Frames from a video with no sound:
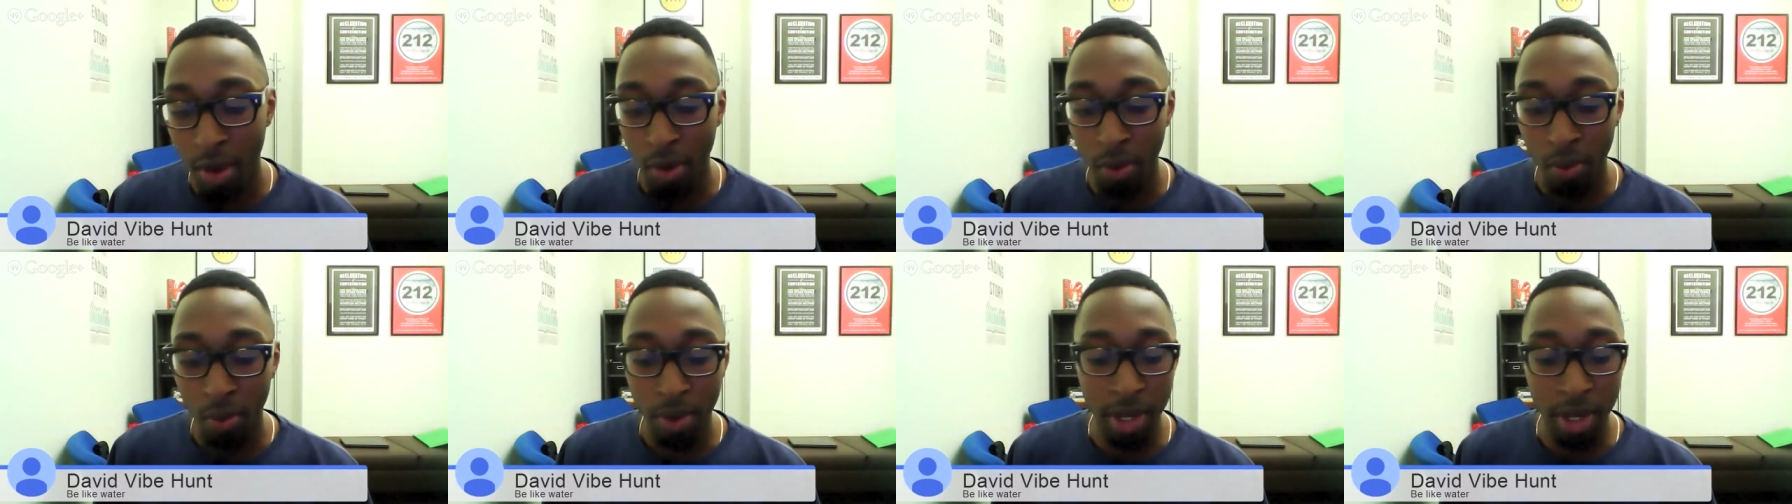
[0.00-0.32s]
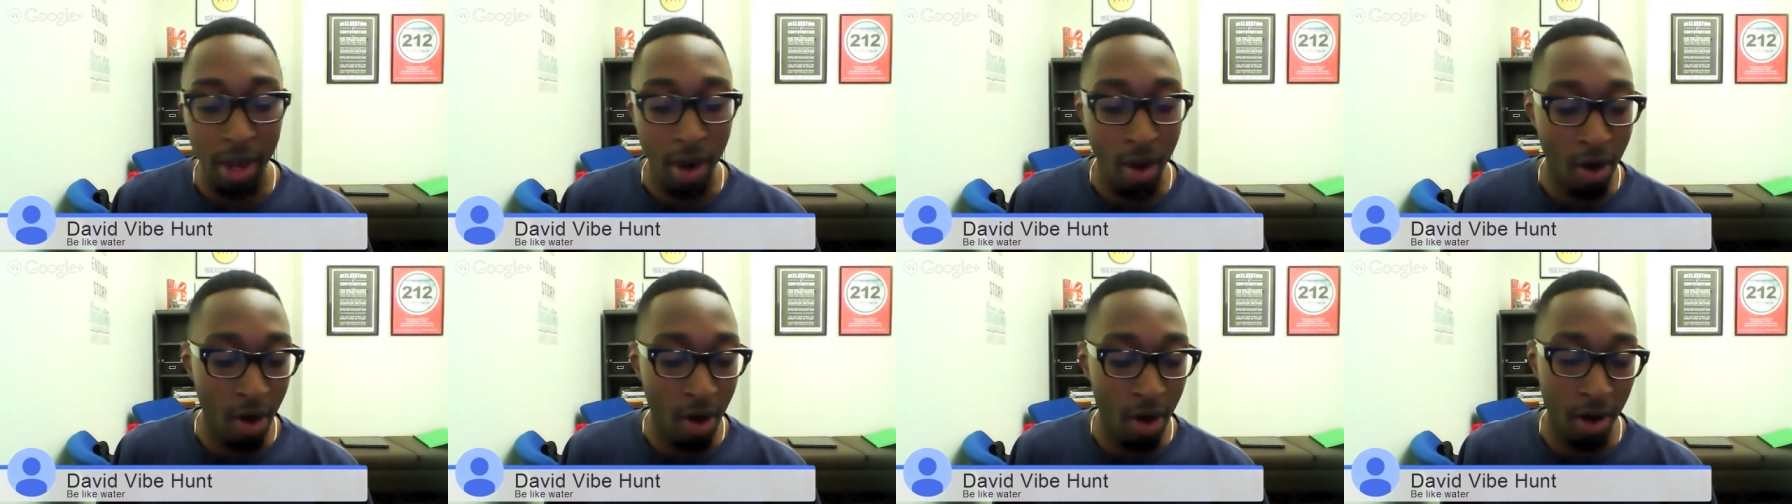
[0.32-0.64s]

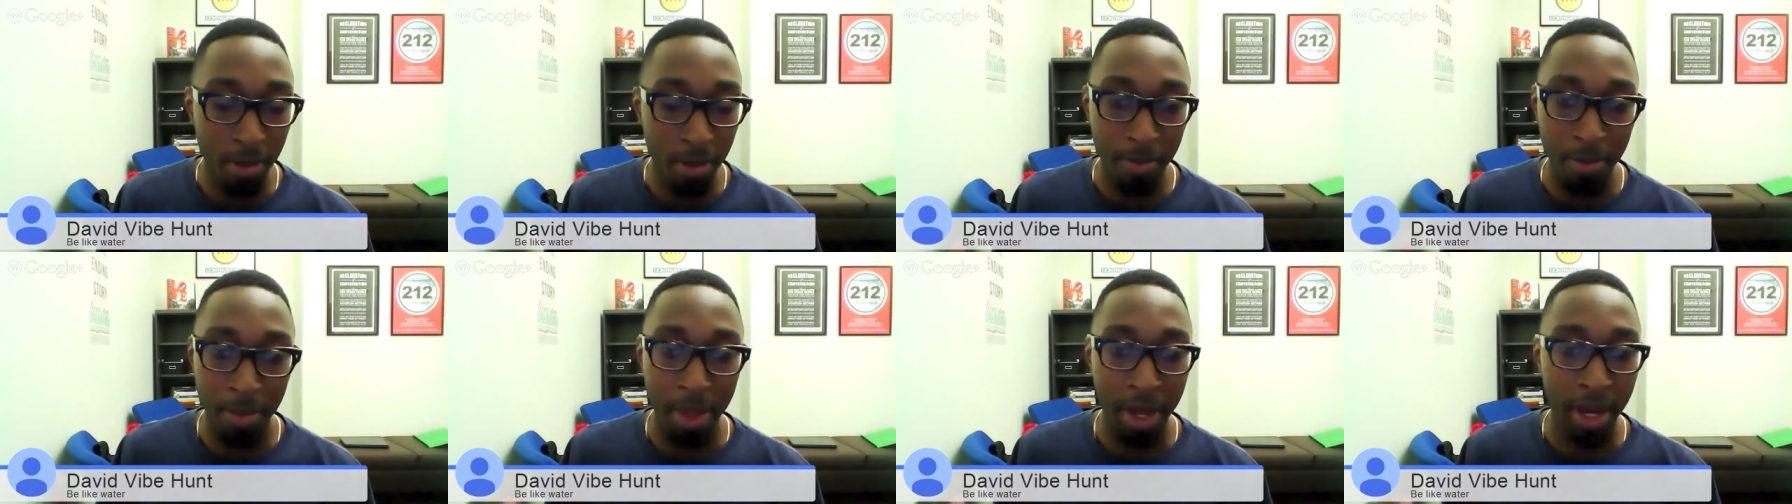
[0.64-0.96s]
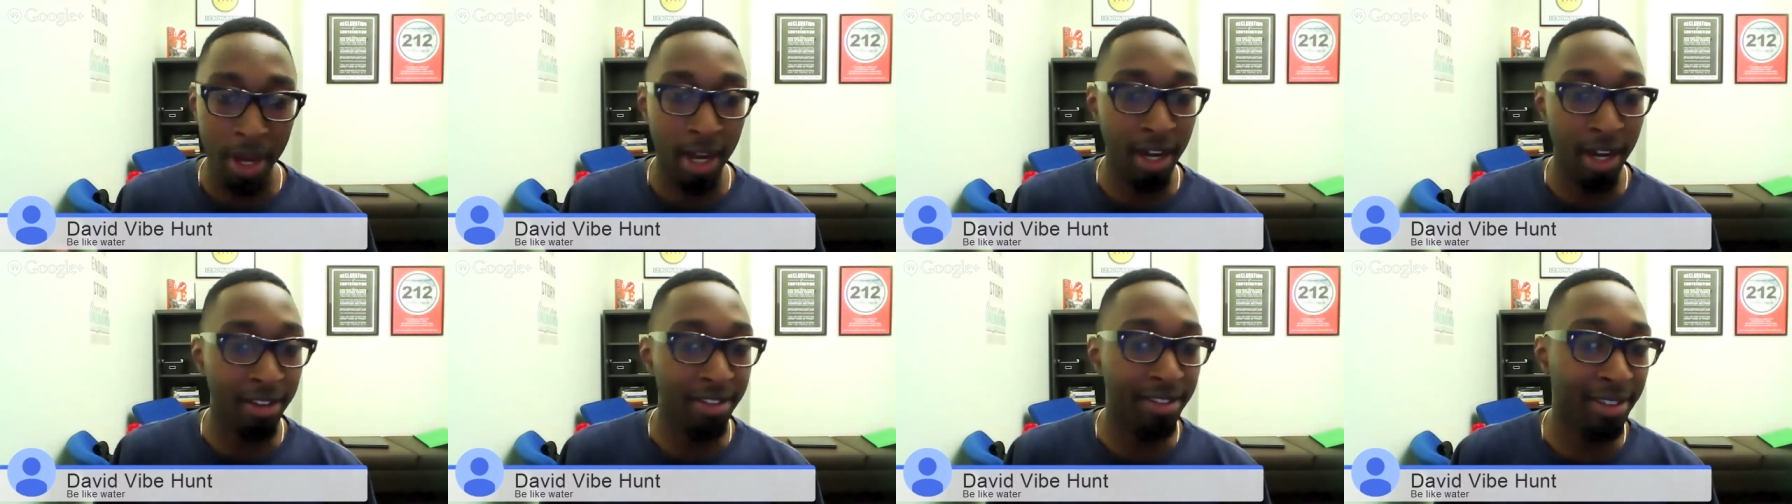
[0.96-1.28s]
we are
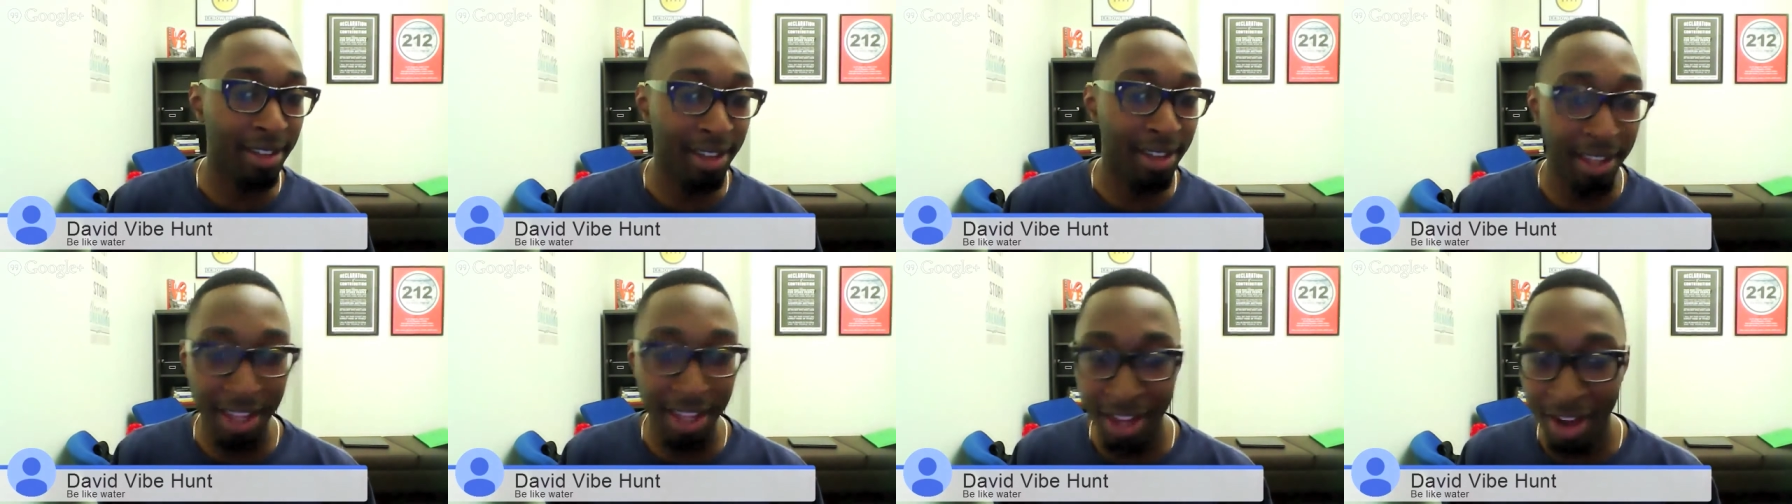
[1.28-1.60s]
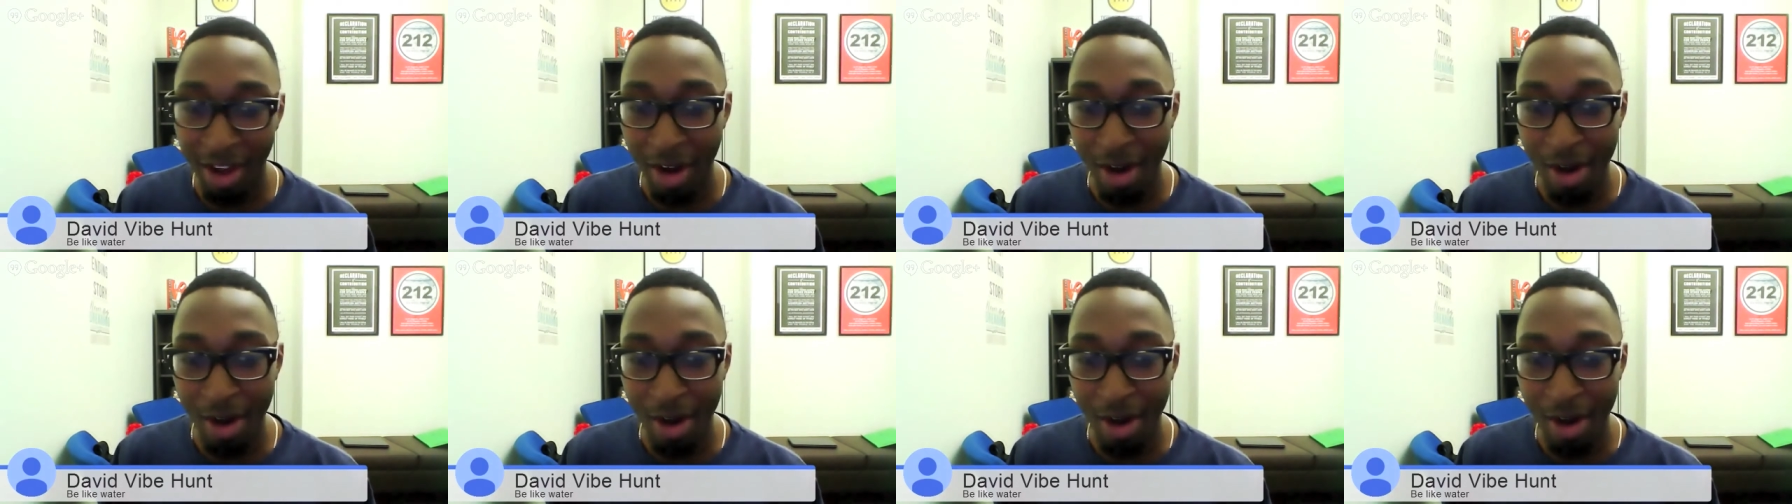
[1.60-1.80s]
hustling